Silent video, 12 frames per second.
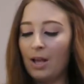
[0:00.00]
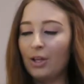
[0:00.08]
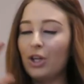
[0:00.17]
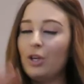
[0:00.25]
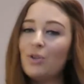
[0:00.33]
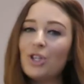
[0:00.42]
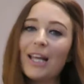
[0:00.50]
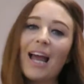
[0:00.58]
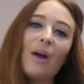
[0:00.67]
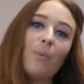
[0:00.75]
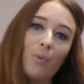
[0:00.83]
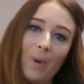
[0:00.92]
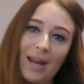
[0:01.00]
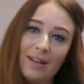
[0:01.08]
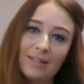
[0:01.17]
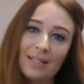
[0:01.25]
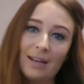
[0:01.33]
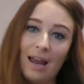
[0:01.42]
Usually I will wait
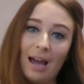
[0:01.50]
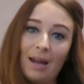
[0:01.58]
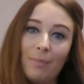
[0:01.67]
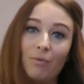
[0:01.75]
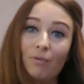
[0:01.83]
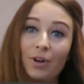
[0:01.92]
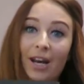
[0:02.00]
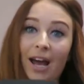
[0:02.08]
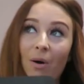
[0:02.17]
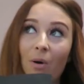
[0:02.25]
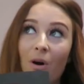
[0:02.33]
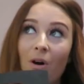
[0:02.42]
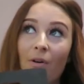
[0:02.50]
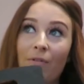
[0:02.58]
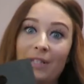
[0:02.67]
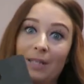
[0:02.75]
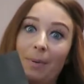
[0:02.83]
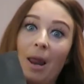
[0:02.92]
until I'm running out of
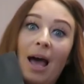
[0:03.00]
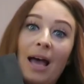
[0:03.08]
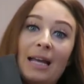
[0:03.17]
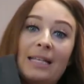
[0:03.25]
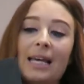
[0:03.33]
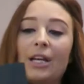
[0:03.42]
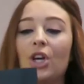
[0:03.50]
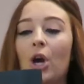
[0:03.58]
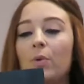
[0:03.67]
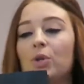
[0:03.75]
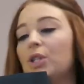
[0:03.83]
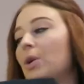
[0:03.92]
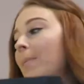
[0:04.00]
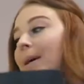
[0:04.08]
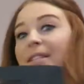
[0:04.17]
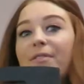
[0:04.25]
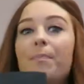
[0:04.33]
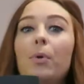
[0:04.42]
supplies and go and do a
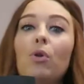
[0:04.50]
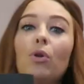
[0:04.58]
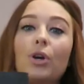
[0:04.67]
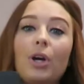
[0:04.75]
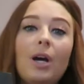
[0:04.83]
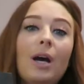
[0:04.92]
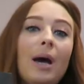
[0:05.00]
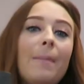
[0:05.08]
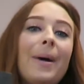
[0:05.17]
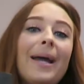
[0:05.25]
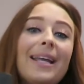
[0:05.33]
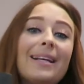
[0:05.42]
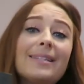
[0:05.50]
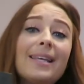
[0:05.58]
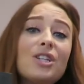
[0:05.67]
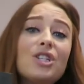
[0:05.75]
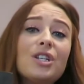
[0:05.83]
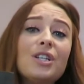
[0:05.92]
massive bulk buying
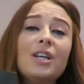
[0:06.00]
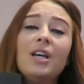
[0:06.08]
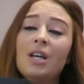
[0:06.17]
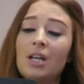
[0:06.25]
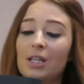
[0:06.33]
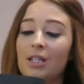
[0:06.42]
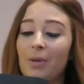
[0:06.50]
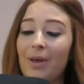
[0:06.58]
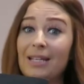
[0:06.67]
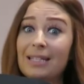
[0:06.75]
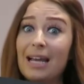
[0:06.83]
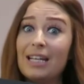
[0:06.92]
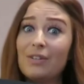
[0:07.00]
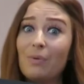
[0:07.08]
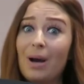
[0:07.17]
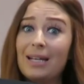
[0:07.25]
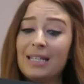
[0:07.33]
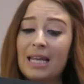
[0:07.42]
session. So that's kind of
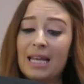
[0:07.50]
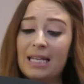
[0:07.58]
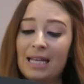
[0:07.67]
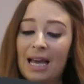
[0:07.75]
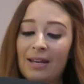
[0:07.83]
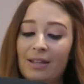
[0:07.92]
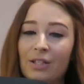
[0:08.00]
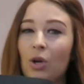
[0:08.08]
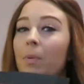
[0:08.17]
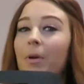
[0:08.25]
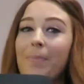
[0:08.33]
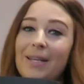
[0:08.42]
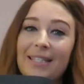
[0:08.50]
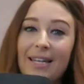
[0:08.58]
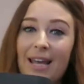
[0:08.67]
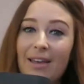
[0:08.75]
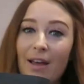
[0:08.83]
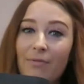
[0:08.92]
what I did, and there's a couple of bits in
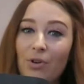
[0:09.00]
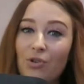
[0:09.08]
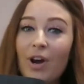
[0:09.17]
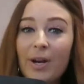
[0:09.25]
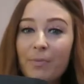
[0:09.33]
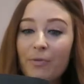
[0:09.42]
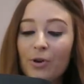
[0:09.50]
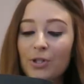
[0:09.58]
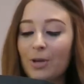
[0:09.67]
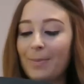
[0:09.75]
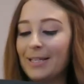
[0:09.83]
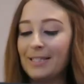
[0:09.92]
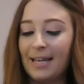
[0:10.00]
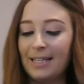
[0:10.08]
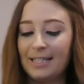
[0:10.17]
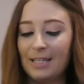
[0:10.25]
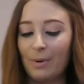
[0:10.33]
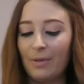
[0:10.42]
here that I've not tried before, so I'm excited
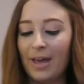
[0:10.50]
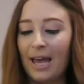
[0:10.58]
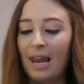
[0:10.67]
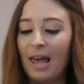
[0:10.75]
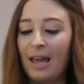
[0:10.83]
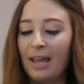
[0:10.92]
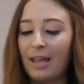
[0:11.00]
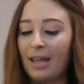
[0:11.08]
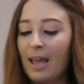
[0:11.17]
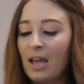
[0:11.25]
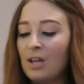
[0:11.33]
to see what they're like.